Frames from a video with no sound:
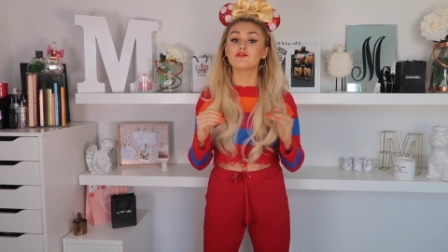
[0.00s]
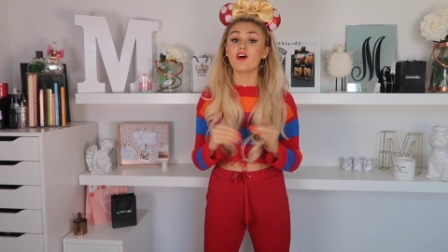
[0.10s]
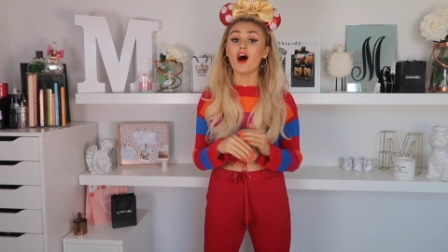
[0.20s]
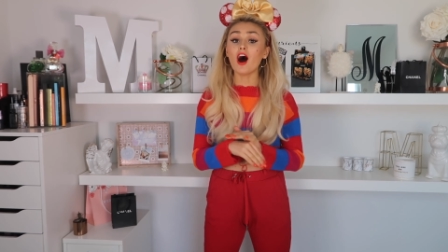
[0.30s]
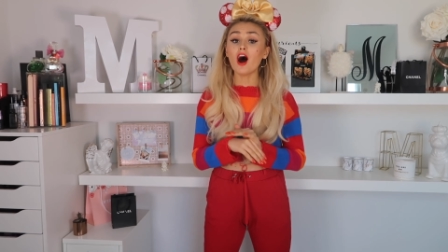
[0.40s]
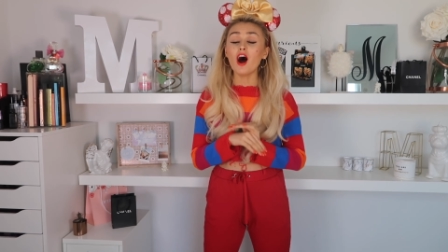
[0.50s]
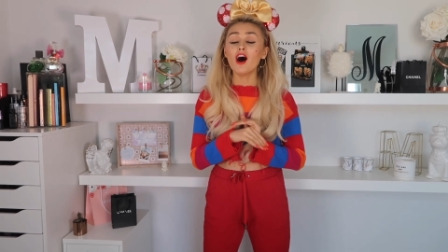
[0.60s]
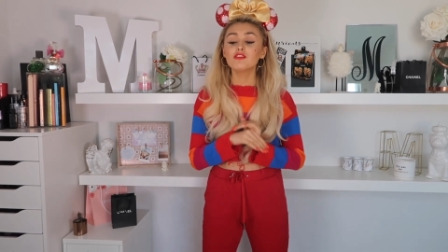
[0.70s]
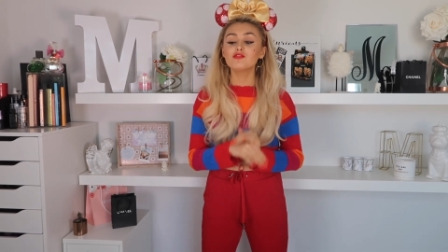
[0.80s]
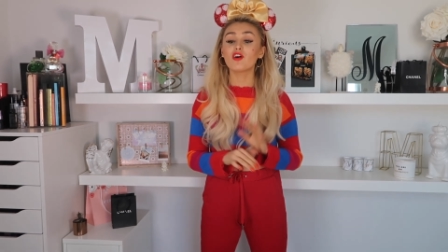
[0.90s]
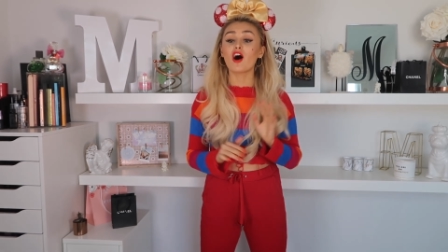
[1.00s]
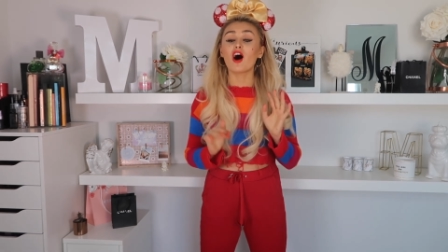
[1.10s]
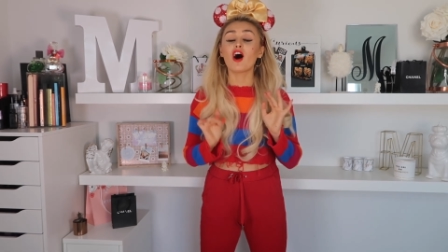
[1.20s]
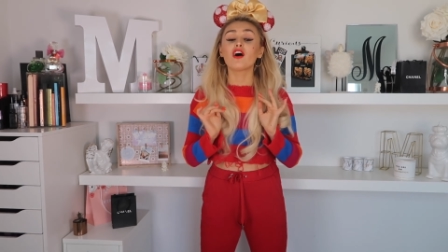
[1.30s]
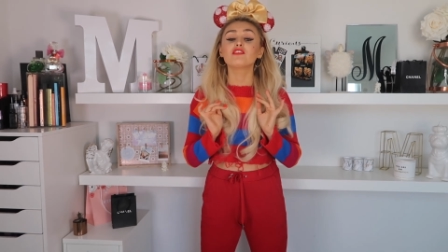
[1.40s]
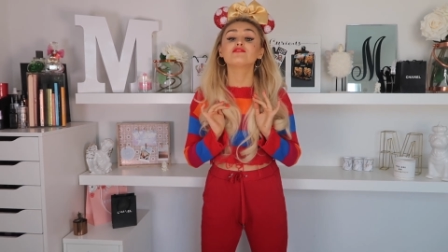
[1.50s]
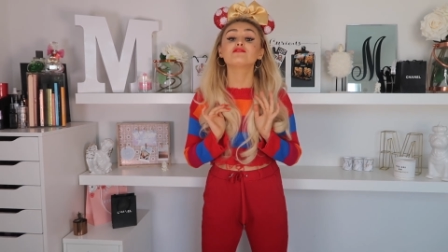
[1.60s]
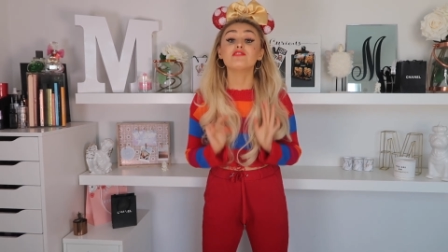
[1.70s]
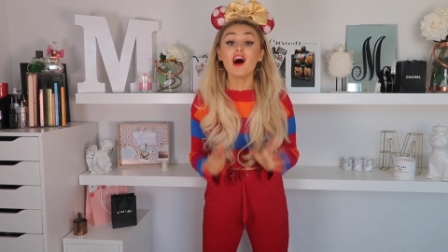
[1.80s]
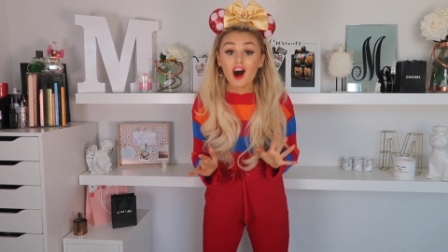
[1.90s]
far far
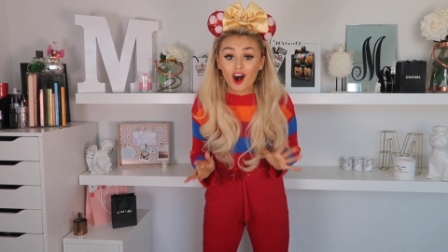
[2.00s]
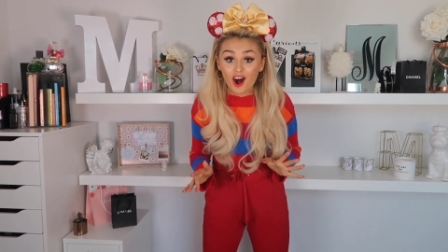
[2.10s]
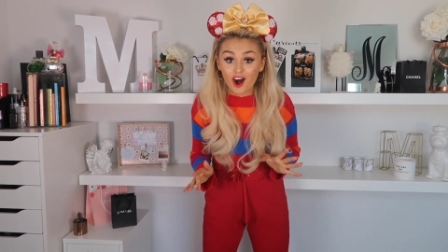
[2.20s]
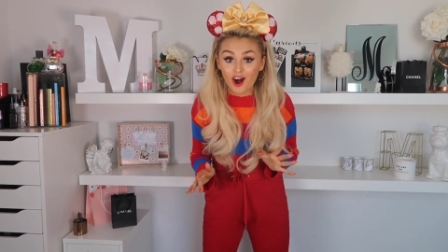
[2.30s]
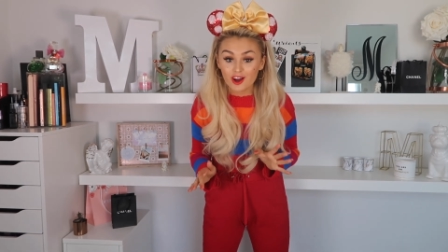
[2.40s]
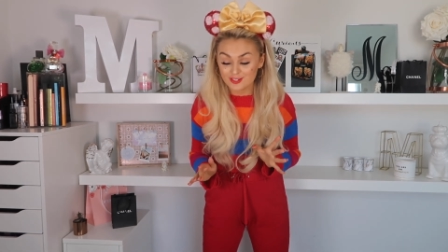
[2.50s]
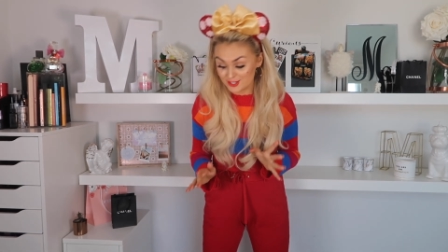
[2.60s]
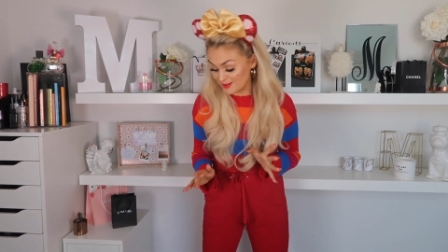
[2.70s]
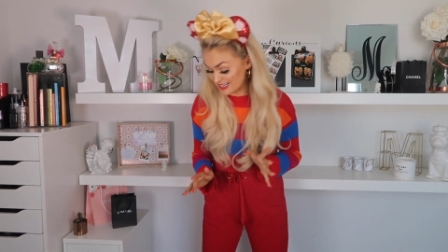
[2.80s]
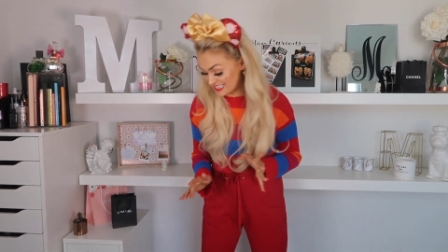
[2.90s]
far too